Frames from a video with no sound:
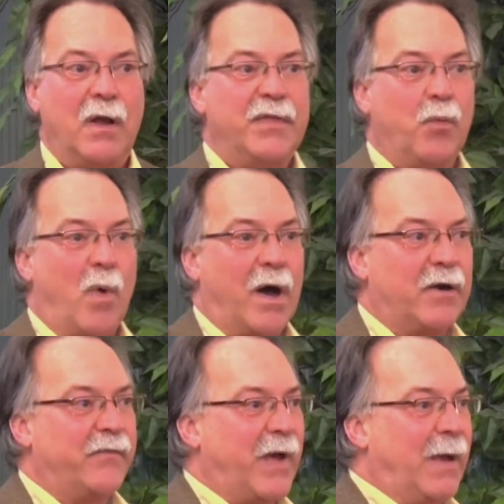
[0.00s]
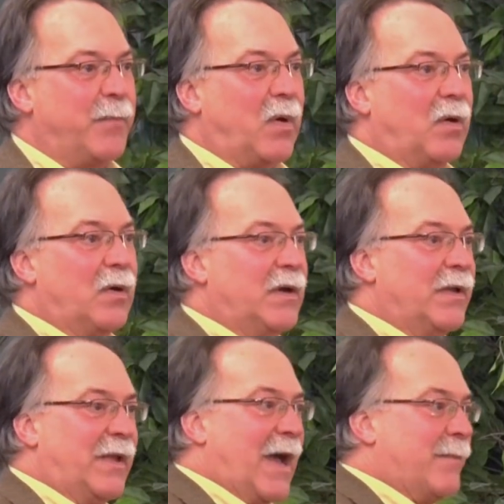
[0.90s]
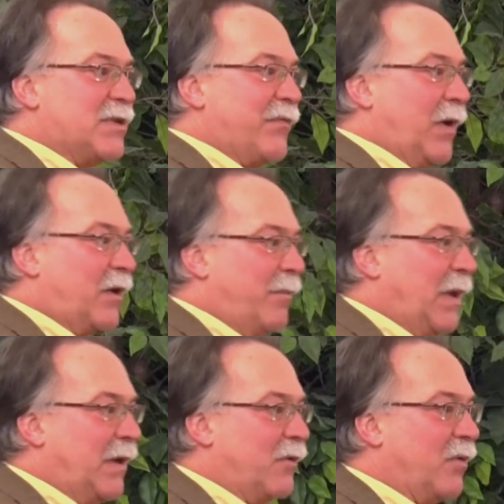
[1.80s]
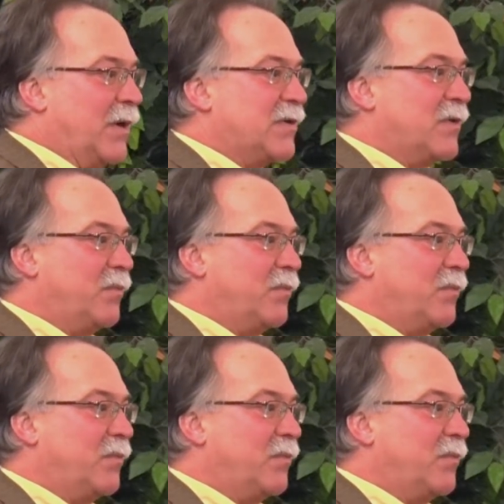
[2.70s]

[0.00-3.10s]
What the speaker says: the water vapor in the atmosphere can be increased.